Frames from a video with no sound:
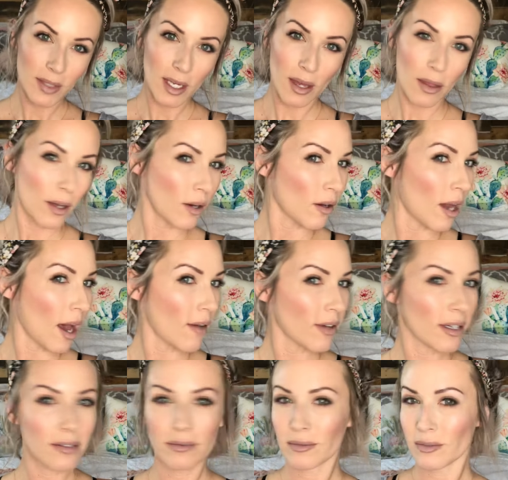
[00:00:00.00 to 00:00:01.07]
And there you have
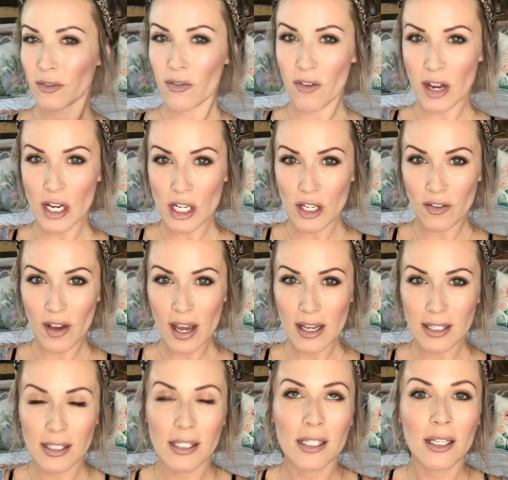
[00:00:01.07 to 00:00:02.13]
it. Finished
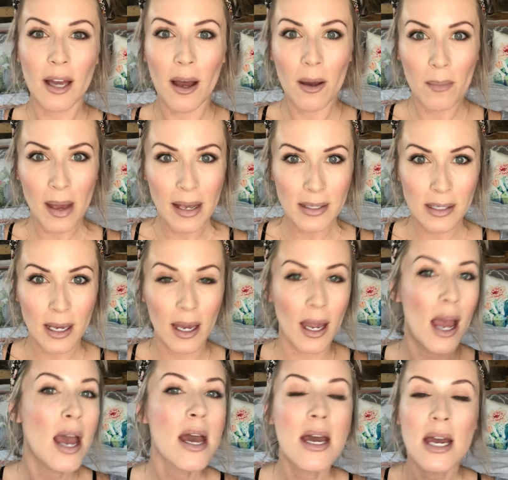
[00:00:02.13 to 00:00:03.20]
face. Amazing.
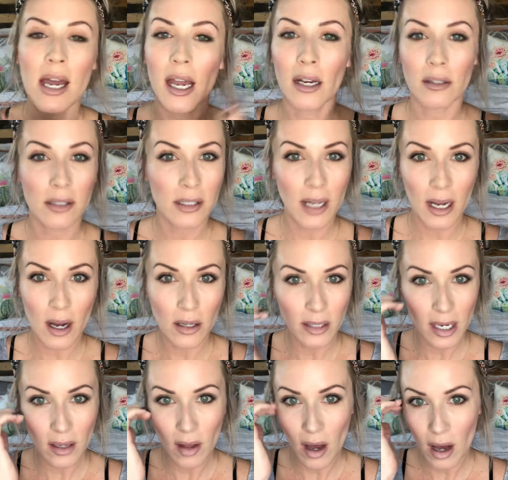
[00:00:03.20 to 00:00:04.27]
It'll stay all
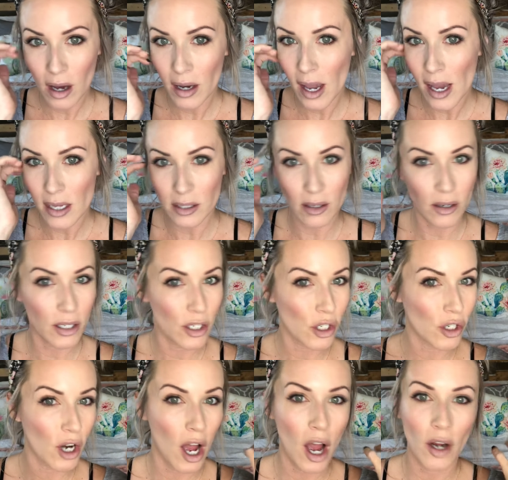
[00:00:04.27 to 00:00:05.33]
day long as
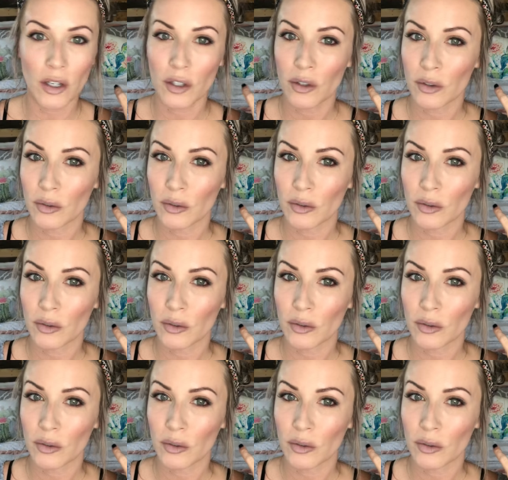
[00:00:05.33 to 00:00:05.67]
you're not